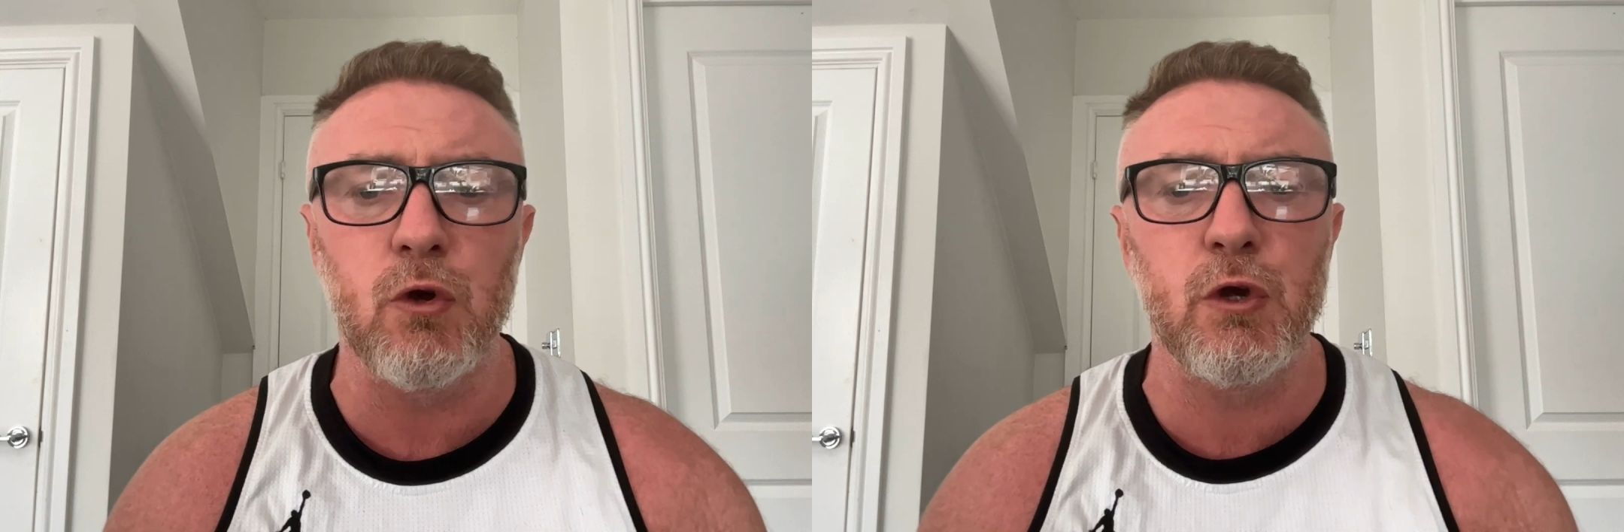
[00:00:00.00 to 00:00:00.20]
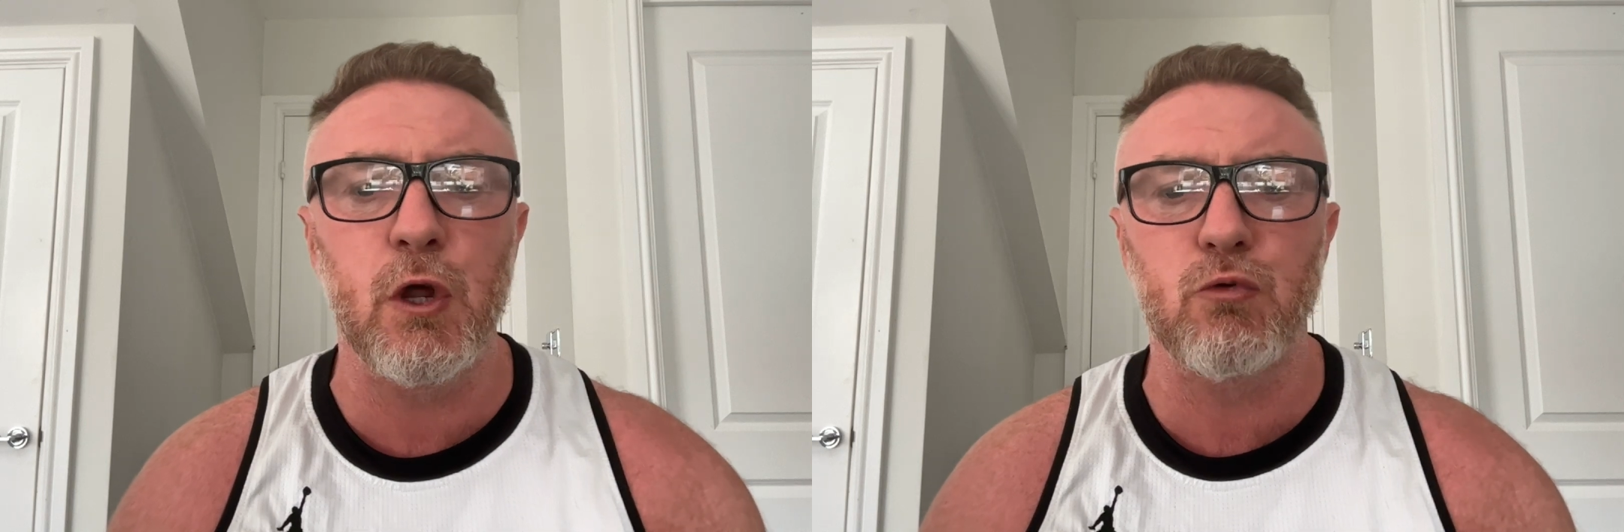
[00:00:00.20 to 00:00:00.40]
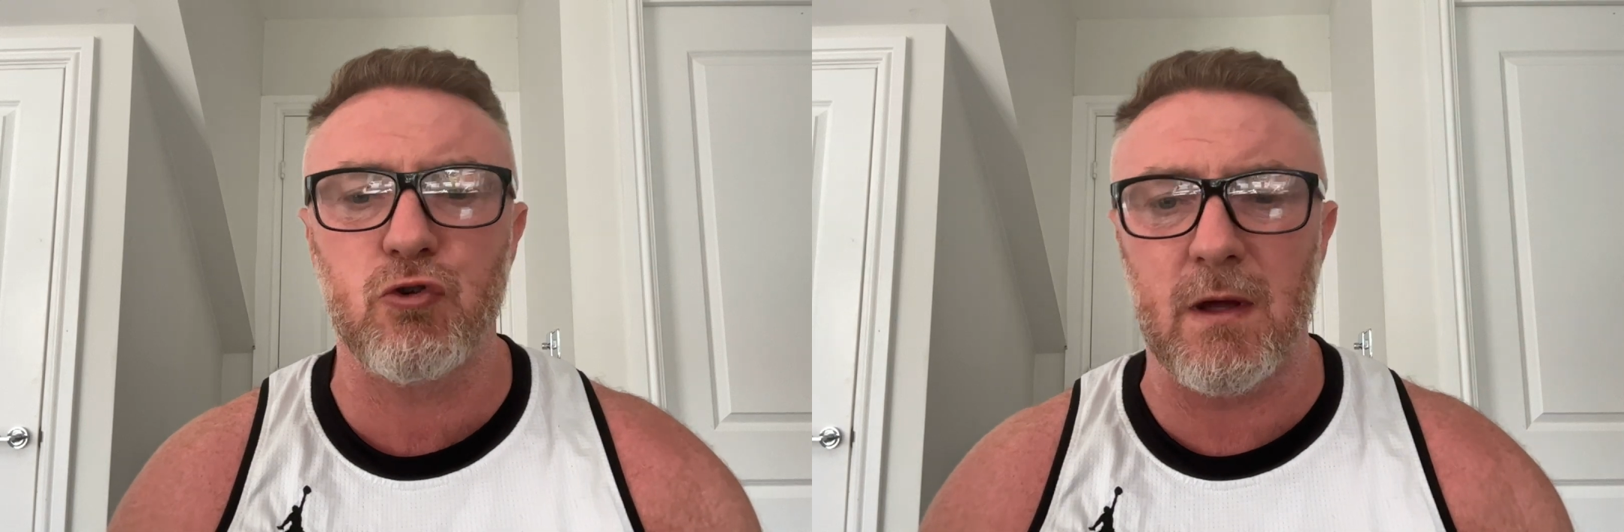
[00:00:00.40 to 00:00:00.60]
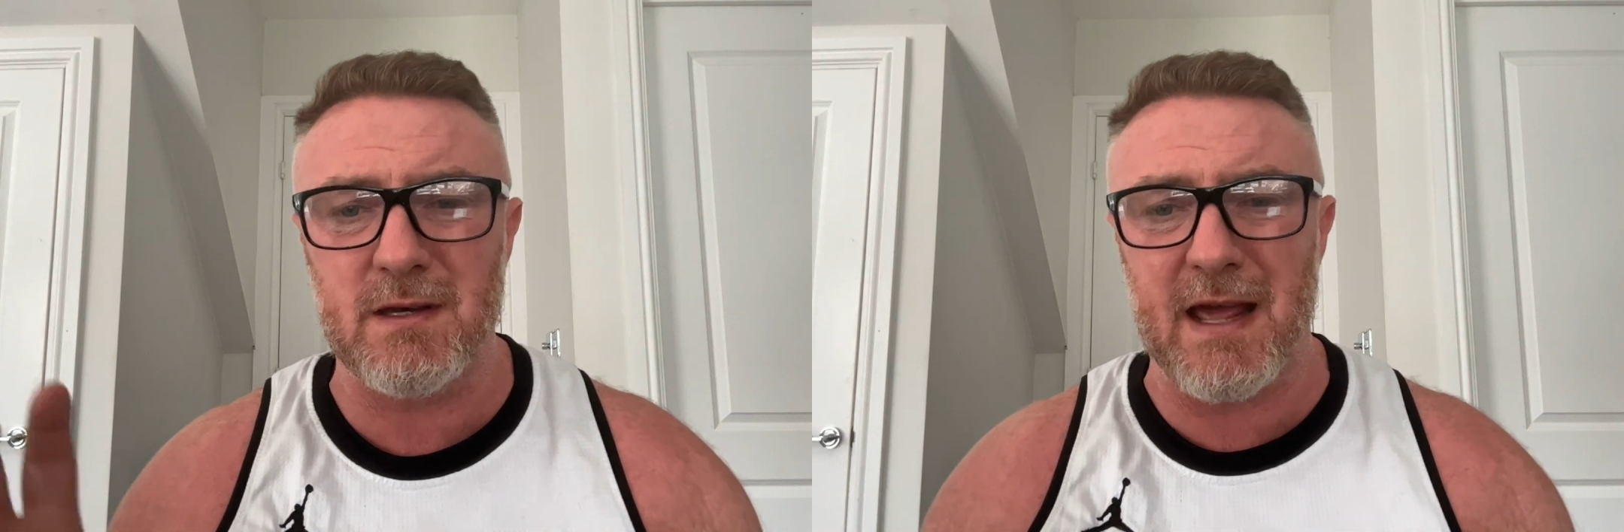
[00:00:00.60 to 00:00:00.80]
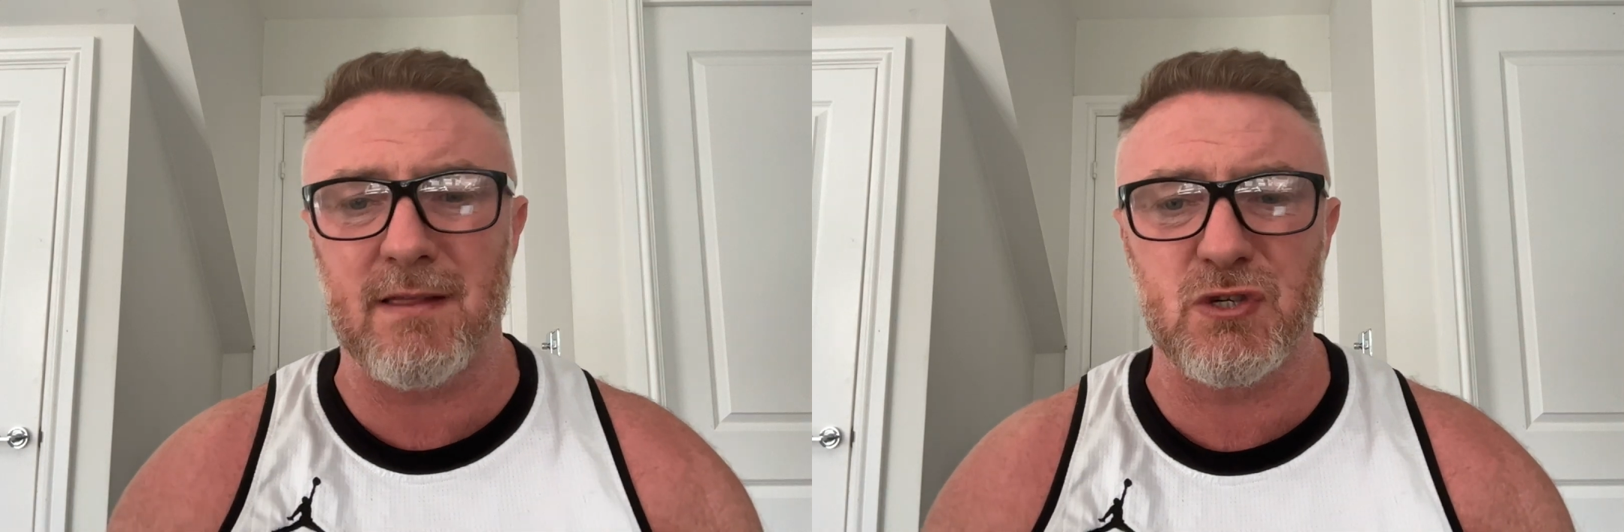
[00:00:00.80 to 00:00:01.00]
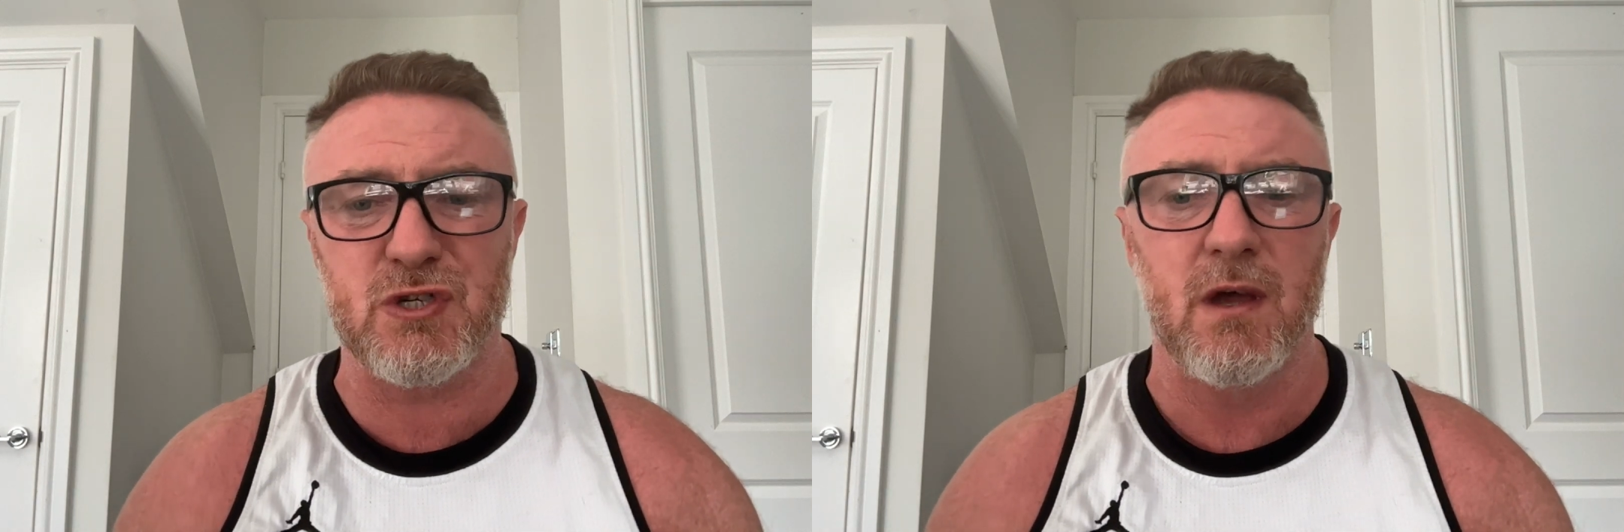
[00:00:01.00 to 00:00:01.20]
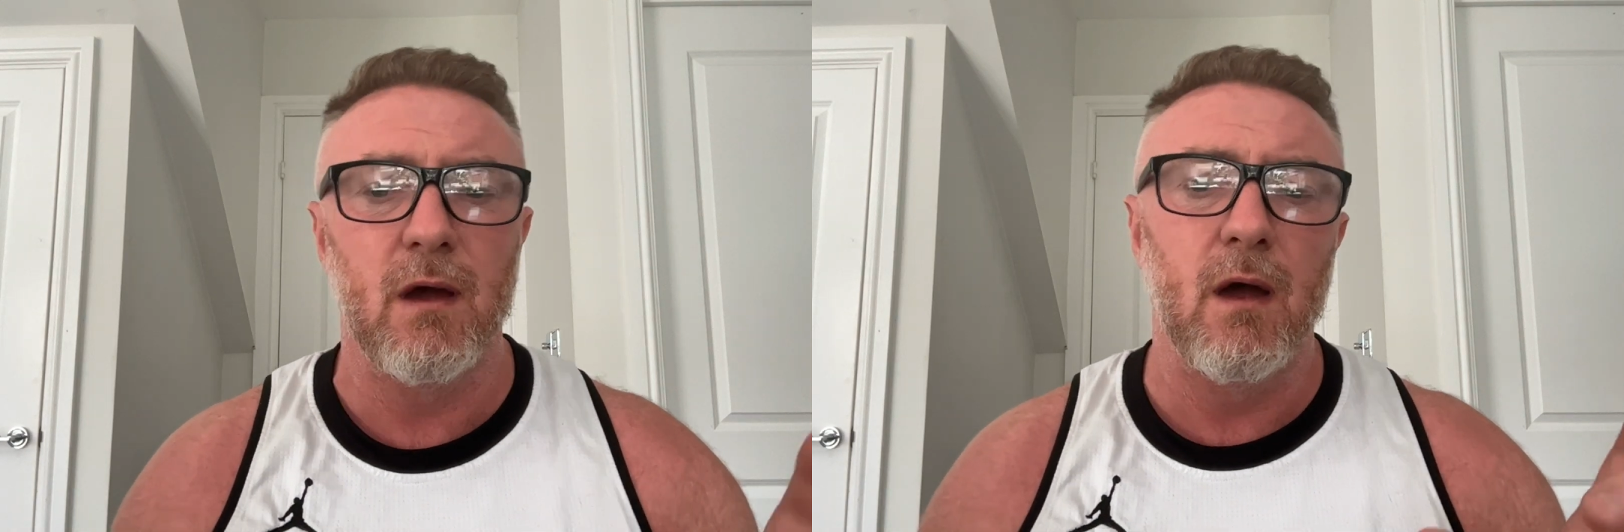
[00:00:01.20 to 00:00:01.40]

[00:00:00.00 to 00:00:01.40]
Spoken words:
nutrient dense